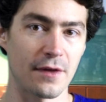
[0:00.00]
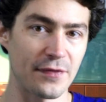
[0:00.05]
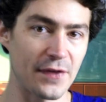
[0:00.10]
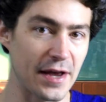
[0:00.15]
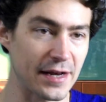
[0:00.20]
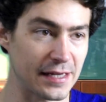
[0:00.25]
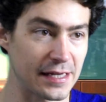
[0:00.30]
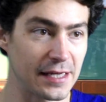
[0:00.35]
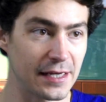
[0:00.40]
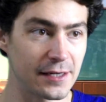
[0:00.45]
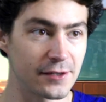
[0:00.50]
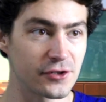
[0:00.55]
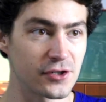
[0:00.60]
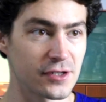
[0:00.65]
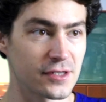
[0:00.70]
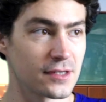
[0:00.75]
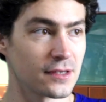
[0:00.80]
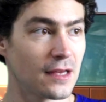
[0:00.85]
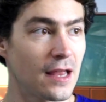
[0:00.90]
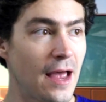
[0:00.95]
that that kid had
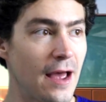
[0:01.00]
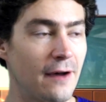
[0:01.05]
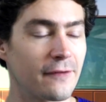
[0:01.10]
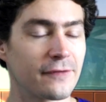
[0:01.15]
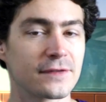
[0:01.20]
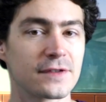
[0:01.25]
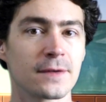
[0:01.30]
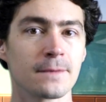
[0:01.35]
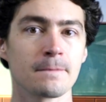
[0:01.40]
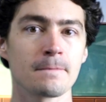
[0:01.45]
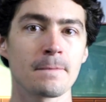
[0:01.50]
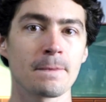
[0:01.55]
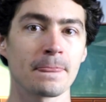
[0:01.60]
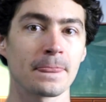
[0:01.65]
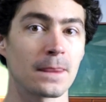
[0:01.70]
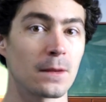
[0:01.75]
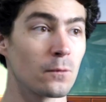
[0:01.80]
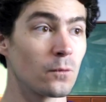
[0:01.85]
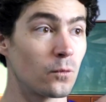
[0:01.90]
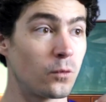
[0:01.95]
just left
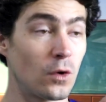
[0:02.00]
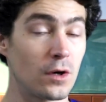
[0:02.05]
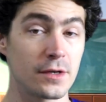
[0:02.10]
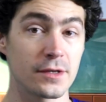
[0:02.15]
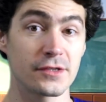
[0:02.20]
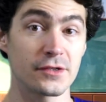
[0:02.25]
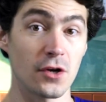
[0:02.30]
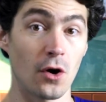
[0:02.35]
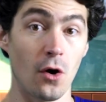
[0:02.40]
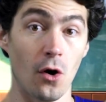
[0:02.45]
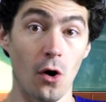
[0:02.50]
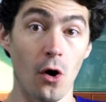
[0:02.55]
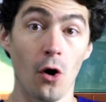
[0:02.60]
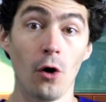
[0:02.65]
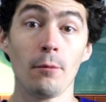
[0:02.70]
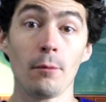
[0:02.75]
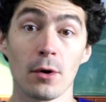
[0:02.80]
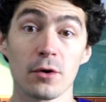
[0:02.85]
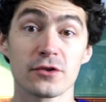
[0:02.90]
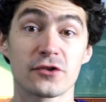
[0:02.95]
was
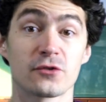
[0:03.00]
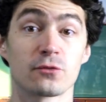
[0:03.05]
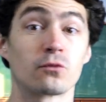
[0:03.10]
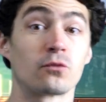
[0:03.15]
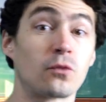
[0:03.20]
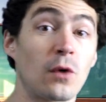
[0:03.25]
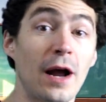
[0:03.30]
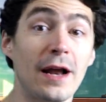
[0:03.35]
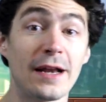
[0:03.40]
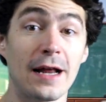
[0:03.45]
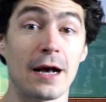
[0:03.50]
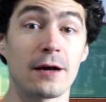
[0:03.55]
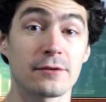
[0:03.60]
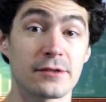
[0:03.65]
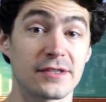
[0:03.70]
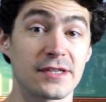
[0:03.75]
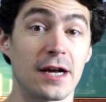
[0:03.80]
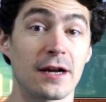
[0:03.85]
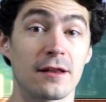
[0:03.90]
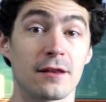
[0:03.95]
almost right
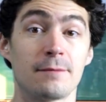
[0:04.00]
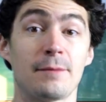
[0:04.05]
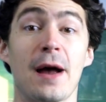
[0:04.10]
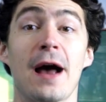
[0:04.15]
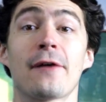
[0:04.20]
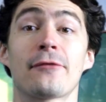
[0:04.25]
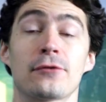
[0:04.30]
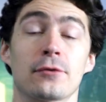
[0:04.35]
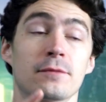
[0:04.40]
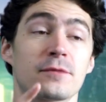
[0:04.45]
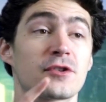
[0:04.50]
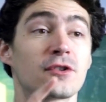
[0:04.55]
outside of the bathroom.